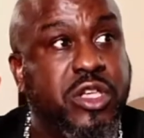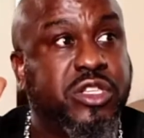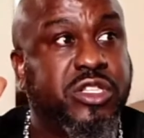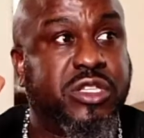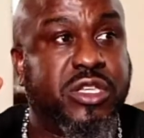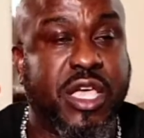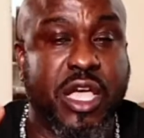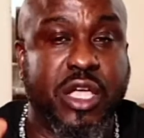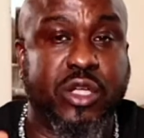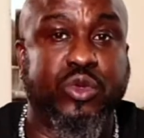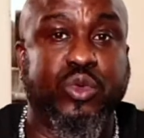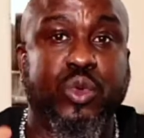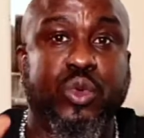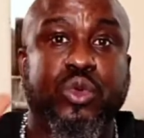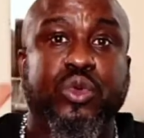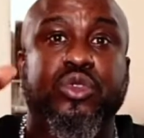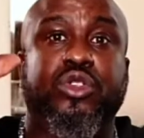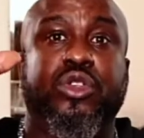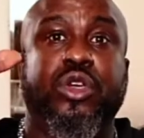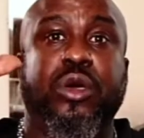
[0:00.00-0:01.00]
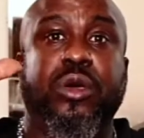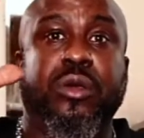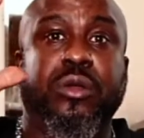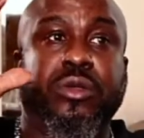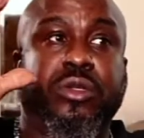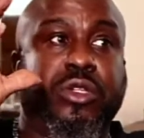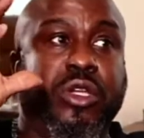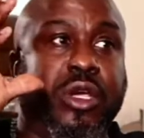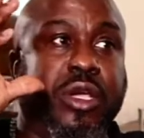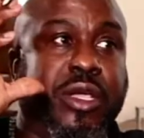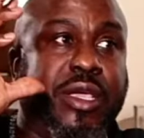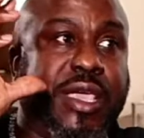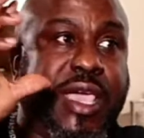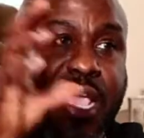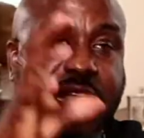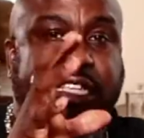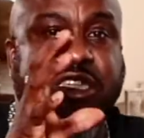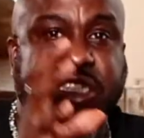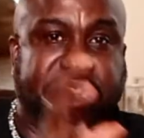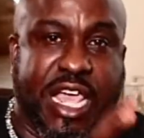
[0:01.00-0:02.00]
schedule to
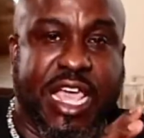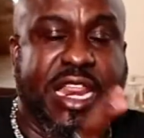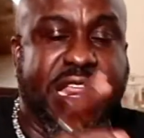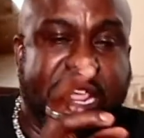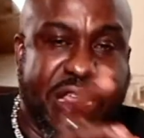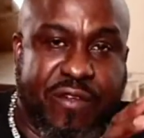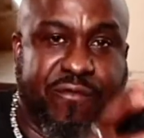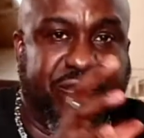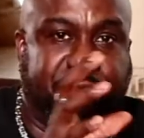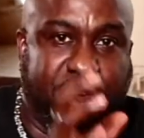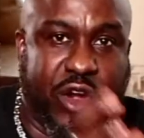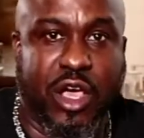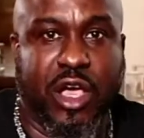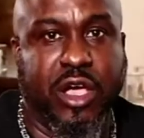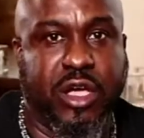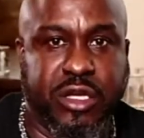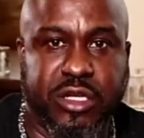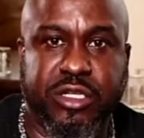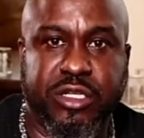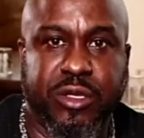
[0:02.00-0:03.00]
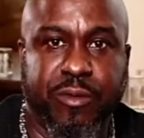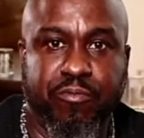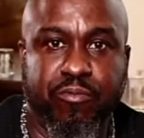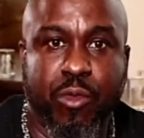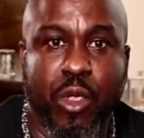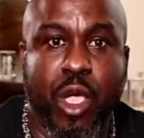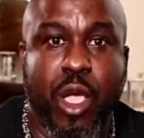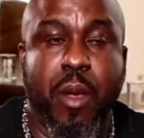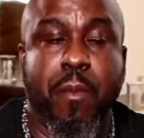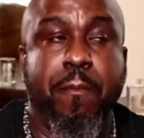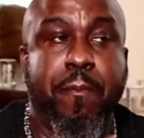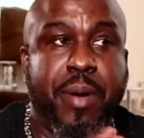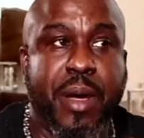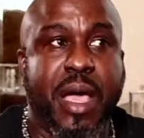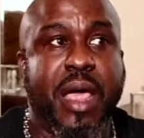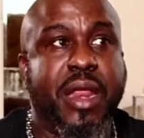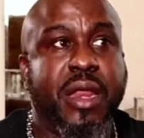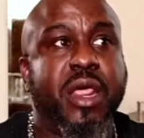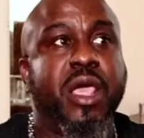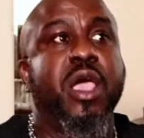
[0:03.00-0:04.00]
catch that influx.
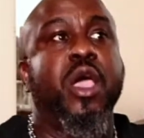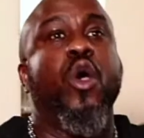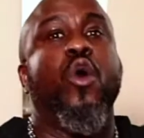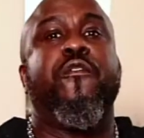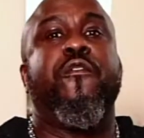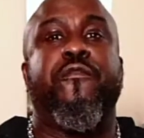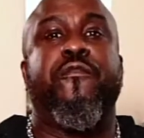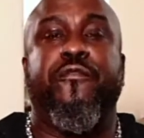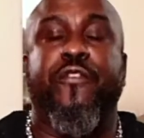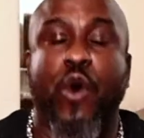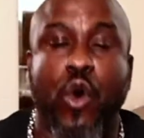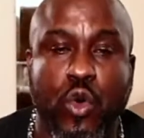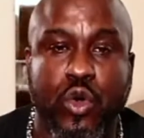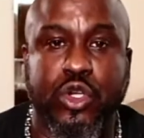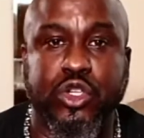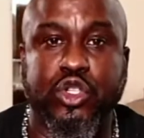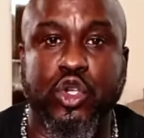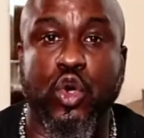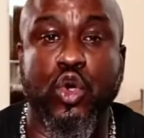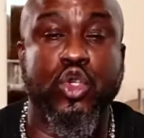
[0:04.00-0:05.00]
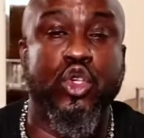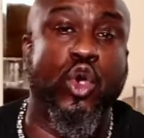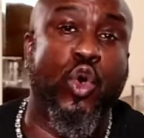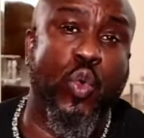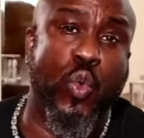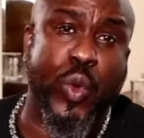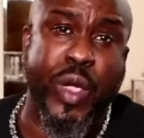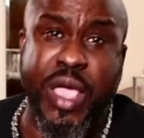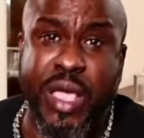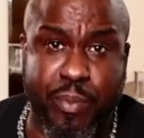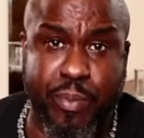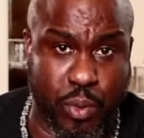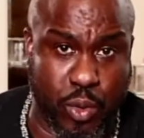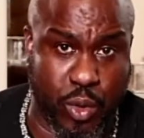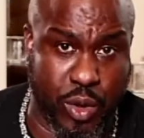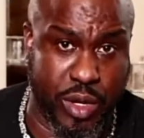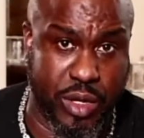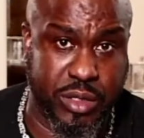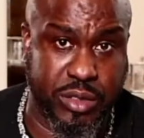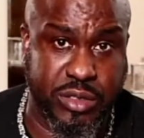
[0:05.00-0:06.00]
But focus on your weak
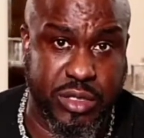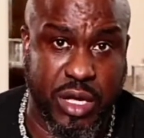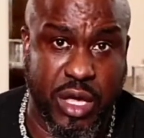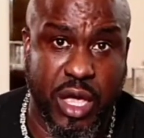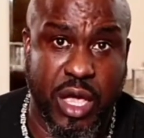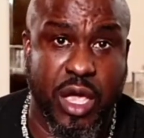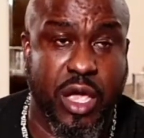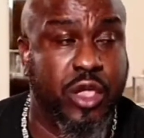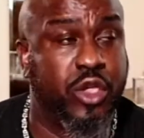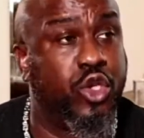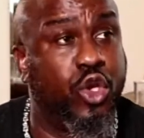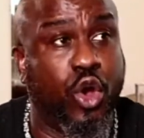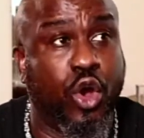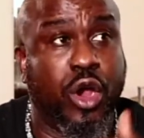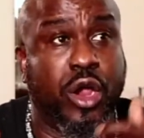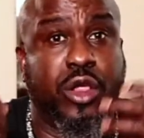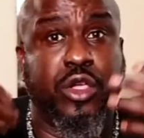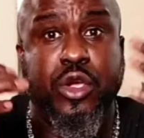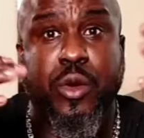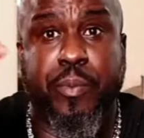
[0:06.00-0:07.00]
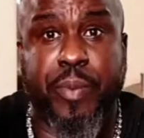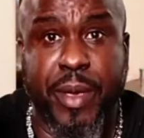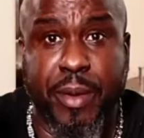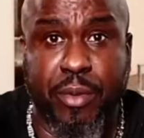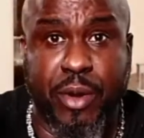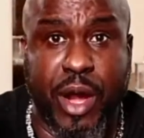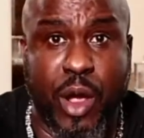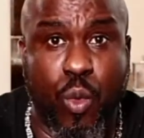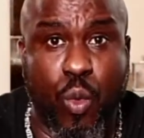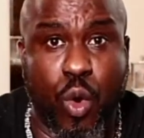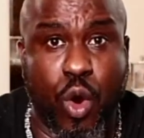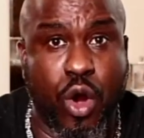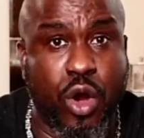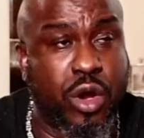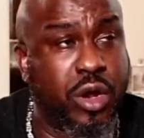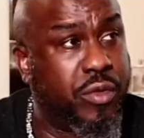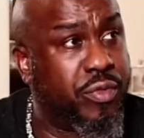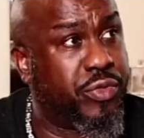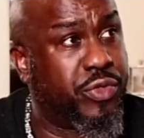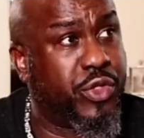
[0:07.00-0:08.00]
points. Your people that
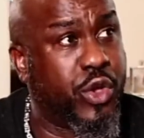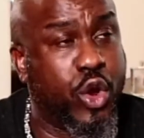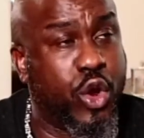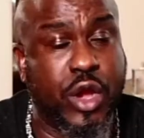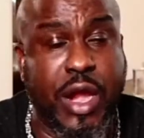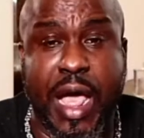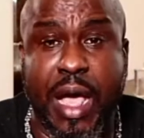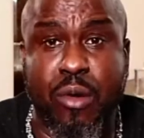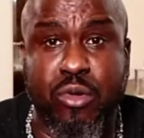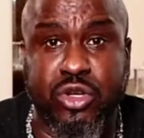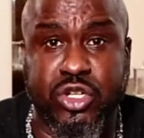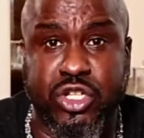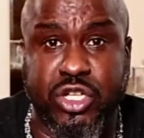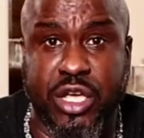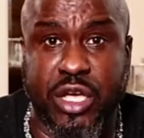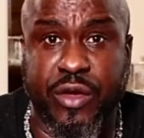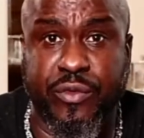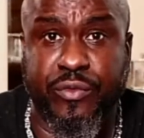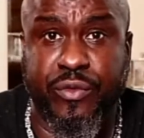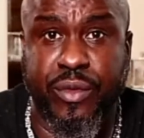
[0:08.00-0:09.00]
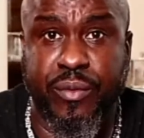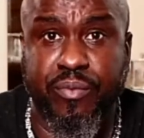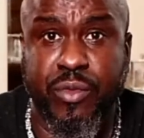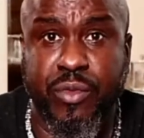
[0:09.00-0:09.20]
work third hour shift,